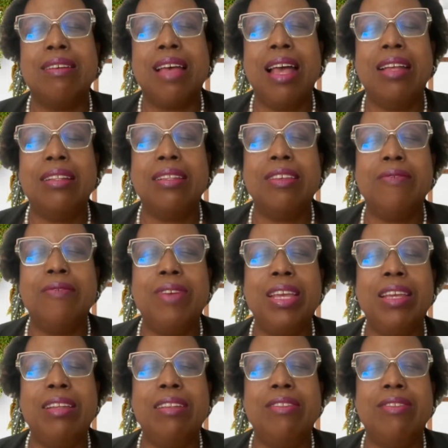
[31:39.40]

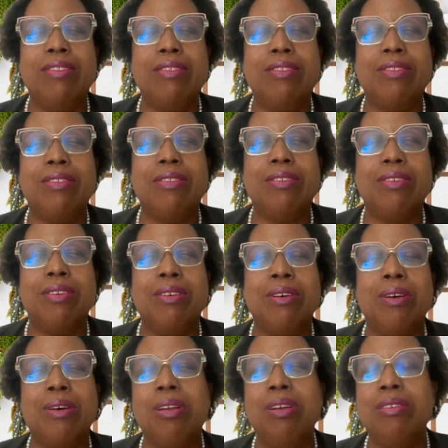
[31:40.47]
activates
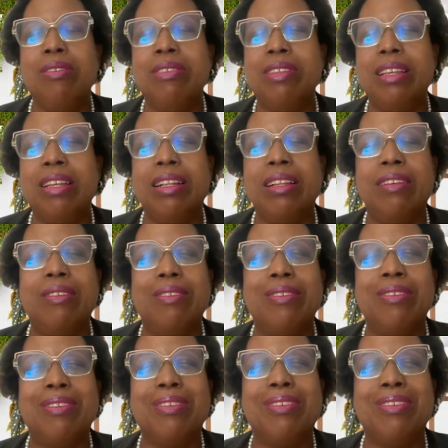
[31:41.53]
all her
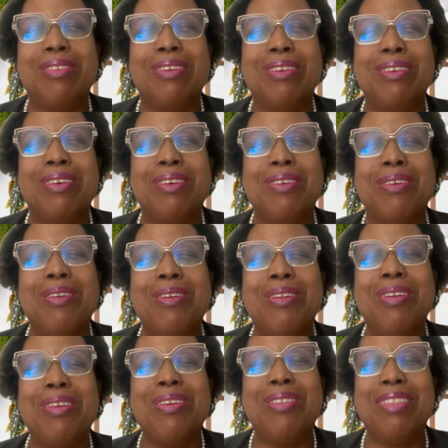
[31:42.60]
cells, all
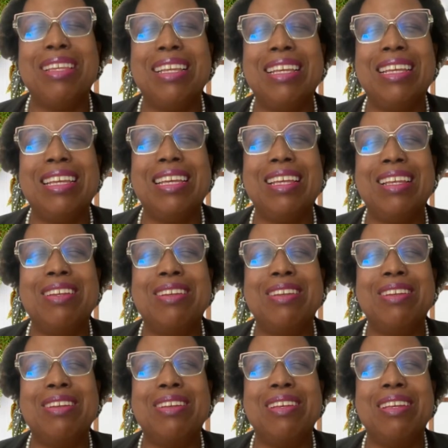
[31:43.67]
her
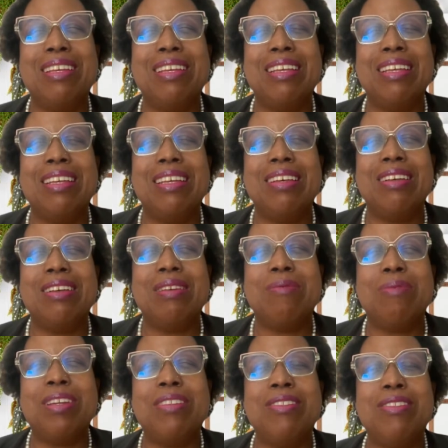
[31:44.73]
thinking,
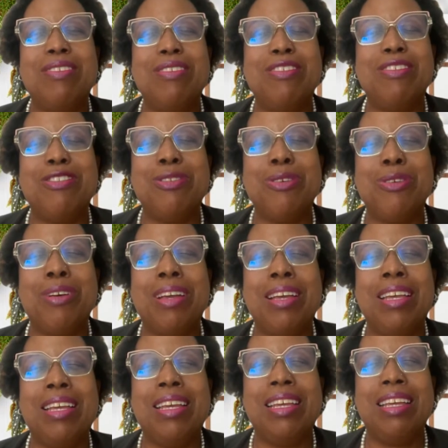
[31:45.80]
brings her
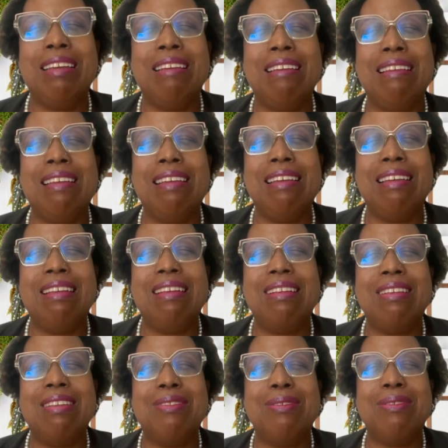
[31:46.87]
joy
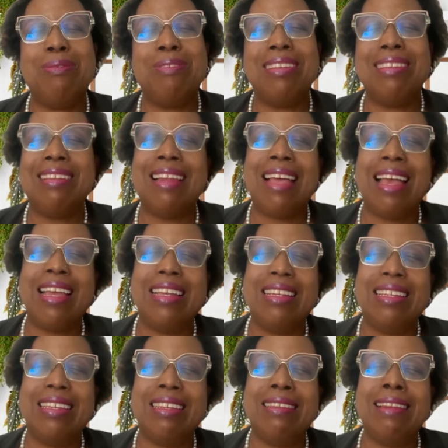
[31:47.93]
through this
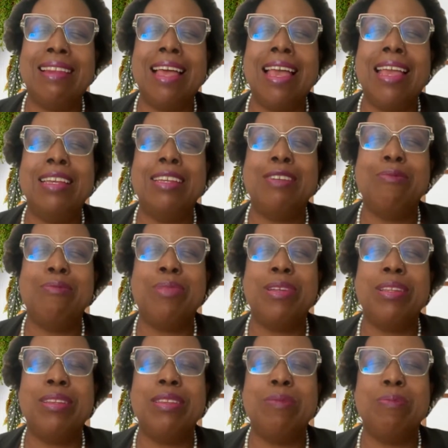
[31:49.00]
light. This light
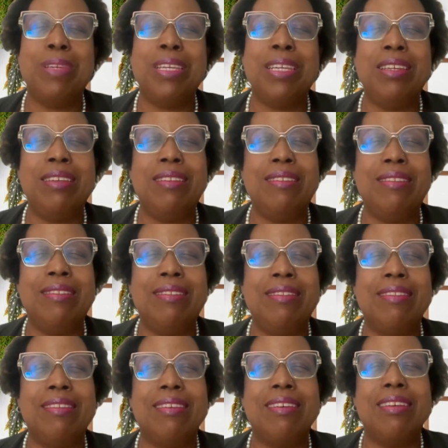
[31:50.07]
brings
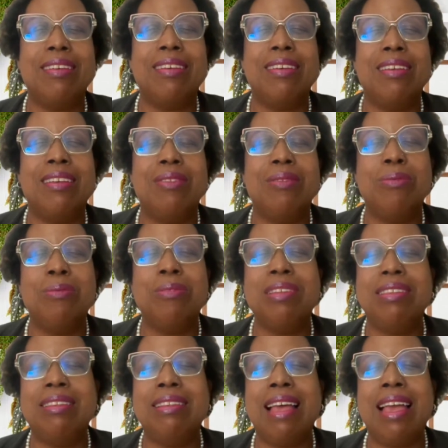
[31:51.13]
peace through
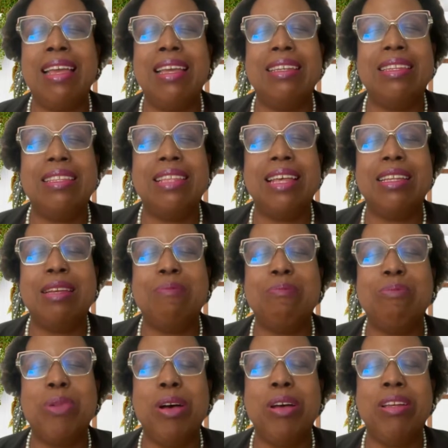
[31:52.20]
this light that
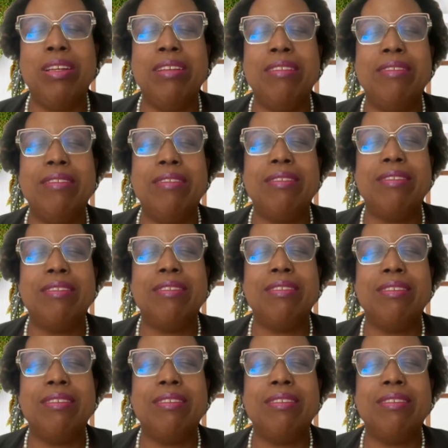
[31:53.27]
embodies